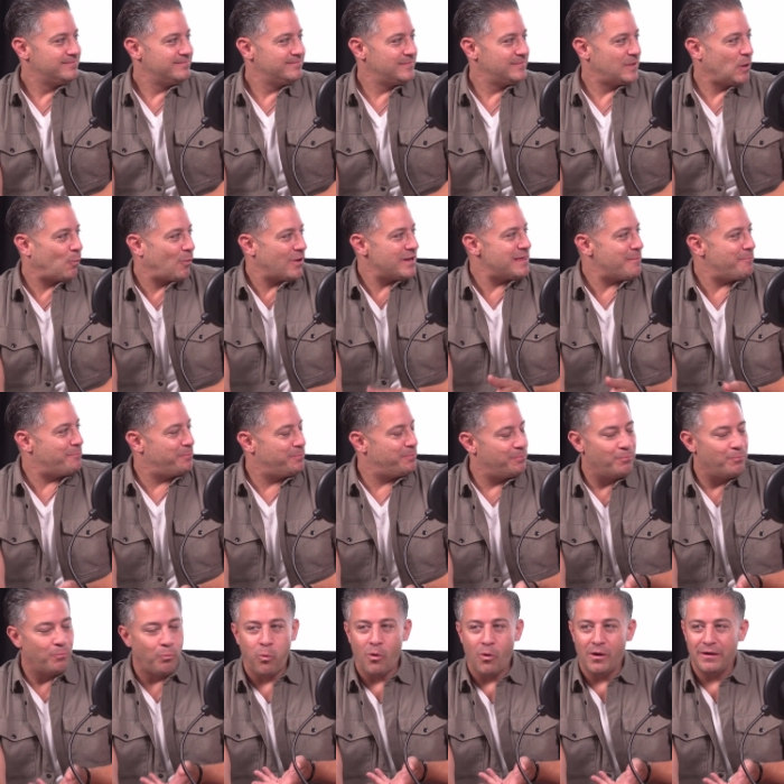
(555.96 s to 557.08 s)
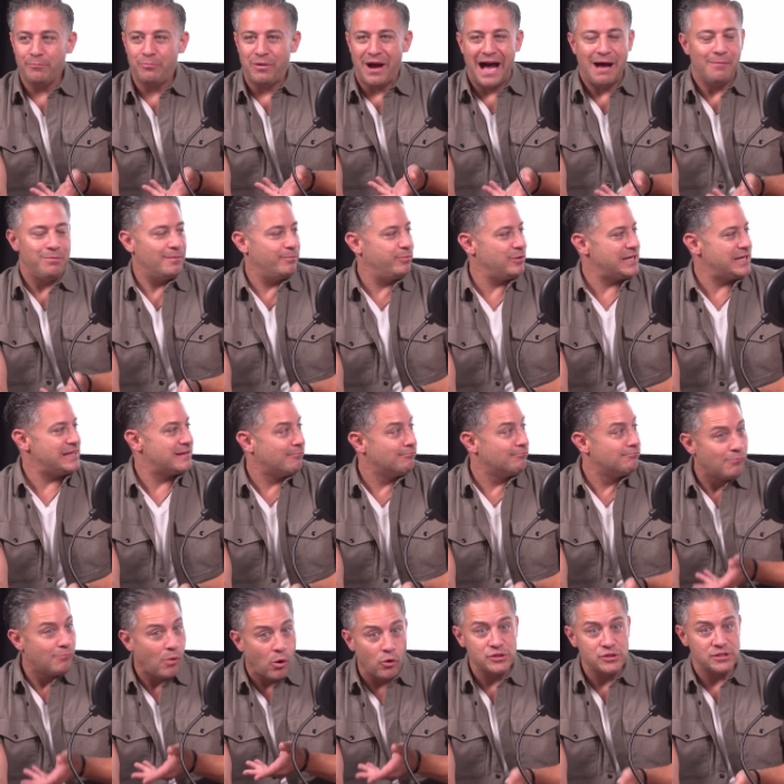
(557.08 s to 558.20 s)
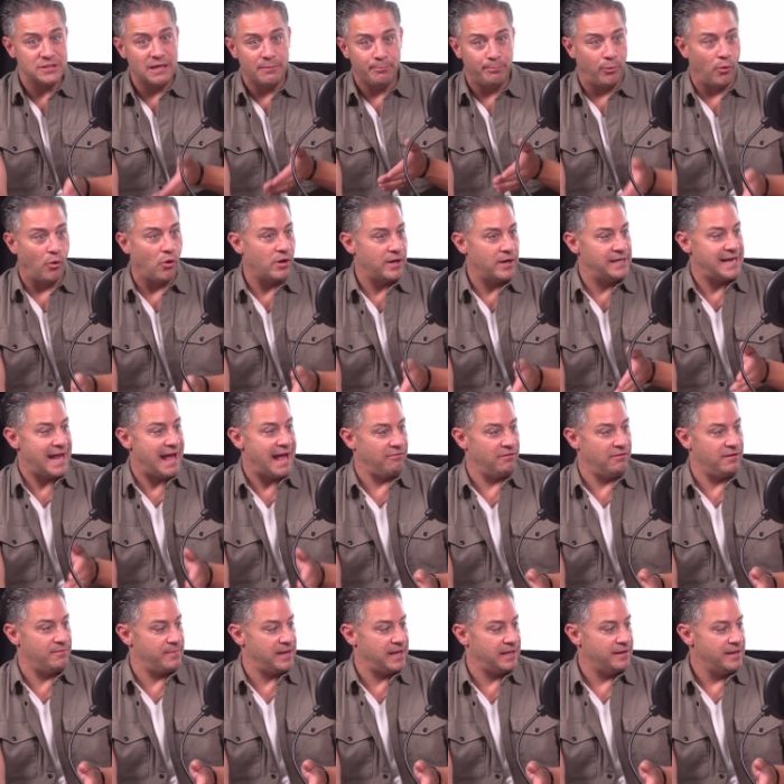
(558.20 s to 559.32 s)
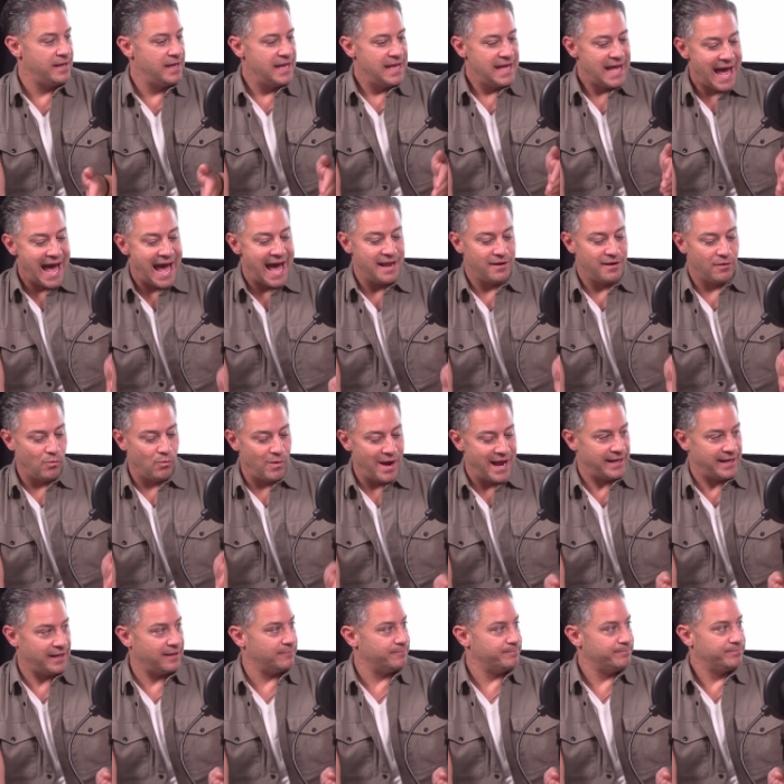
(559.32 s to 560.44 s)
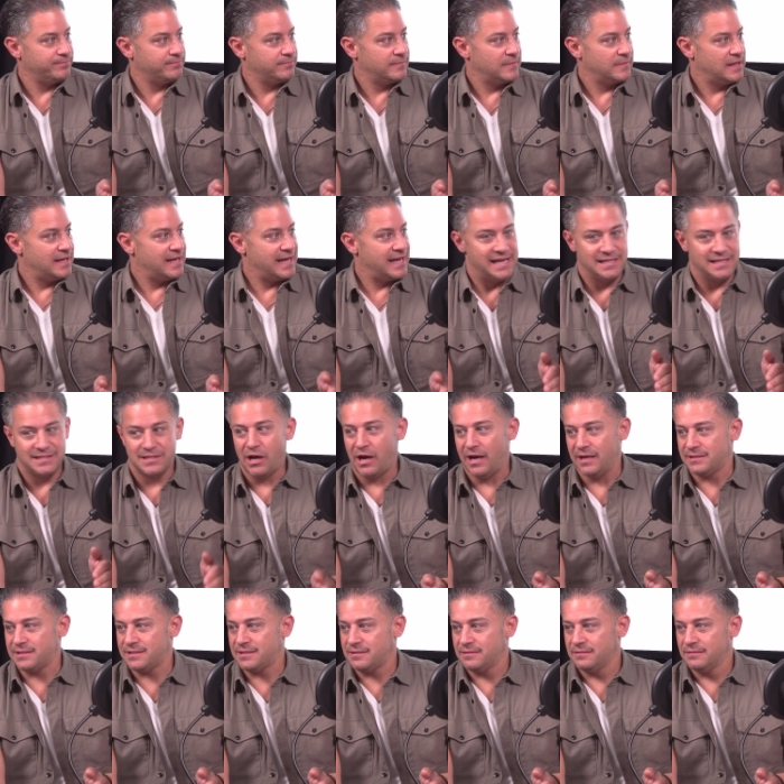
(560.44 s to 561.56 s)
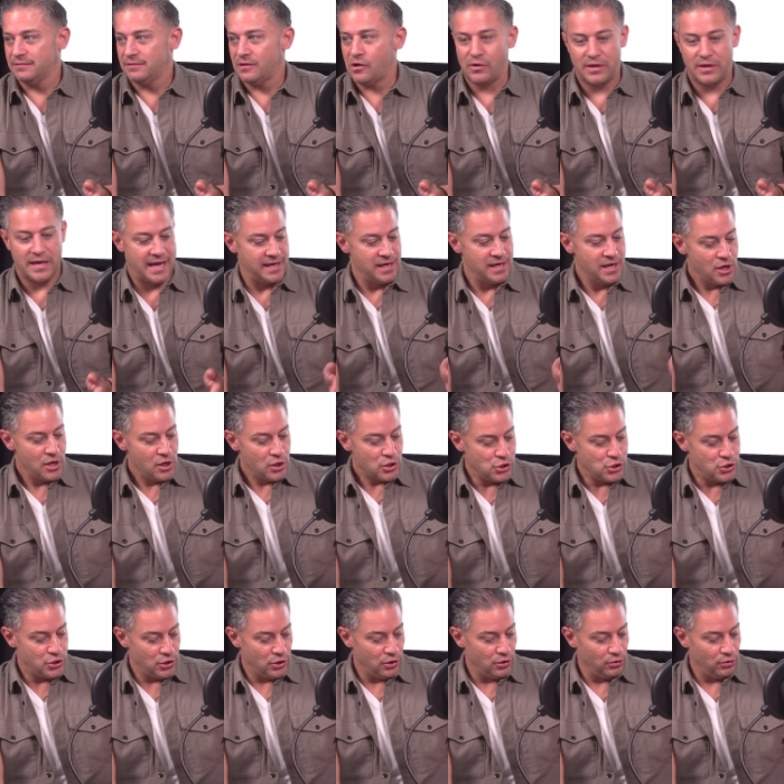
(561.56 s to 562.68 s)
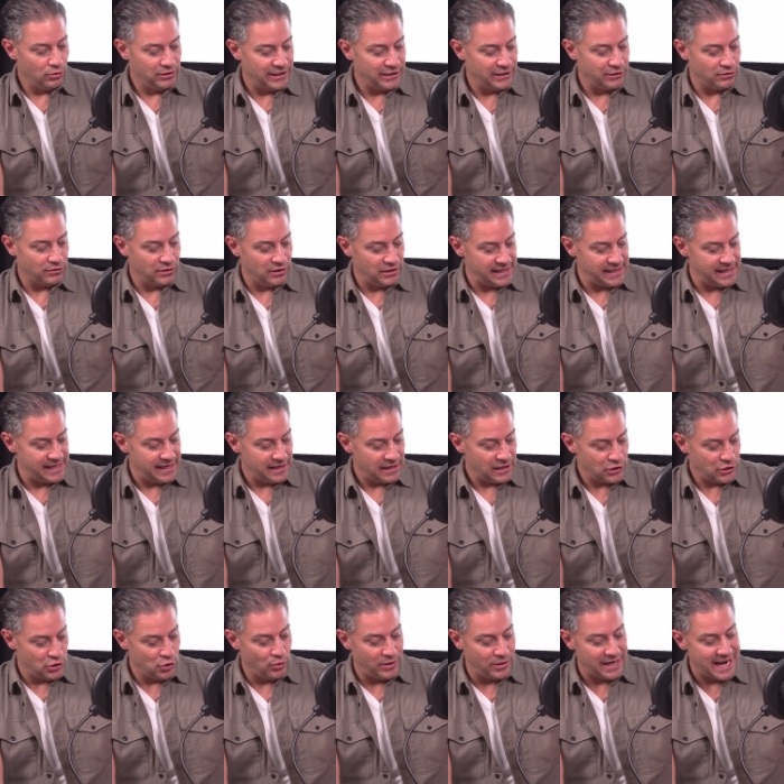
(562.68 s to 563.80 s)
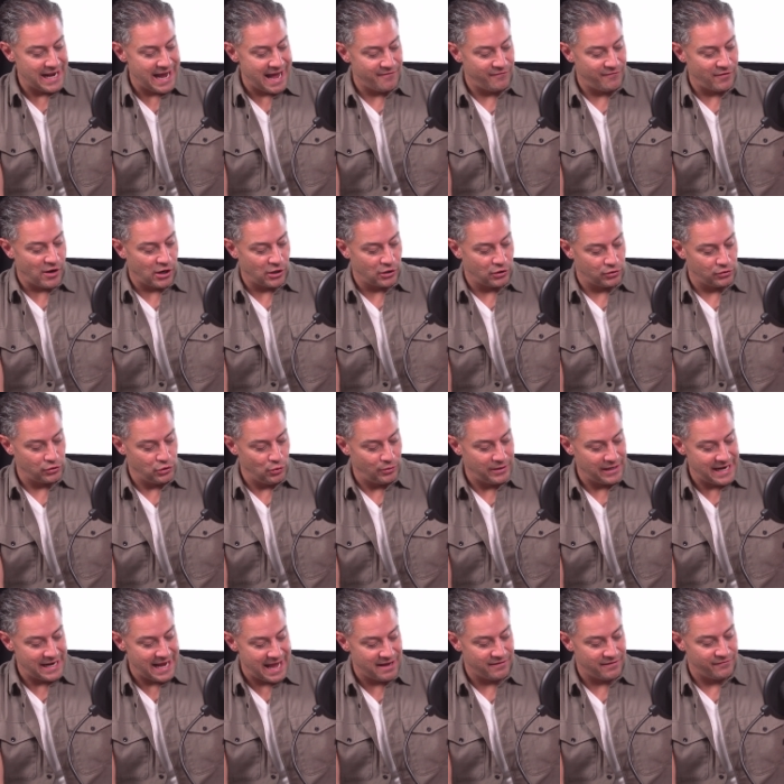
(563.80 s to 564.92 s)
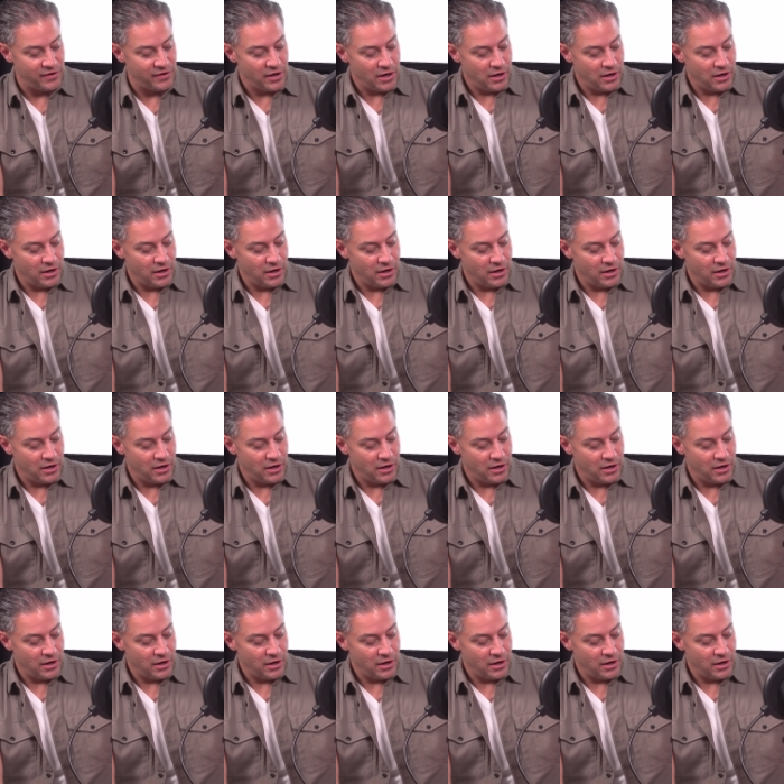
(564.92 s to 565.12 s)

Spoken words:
we're probably the most important element at a wedding is us. Okay? You can have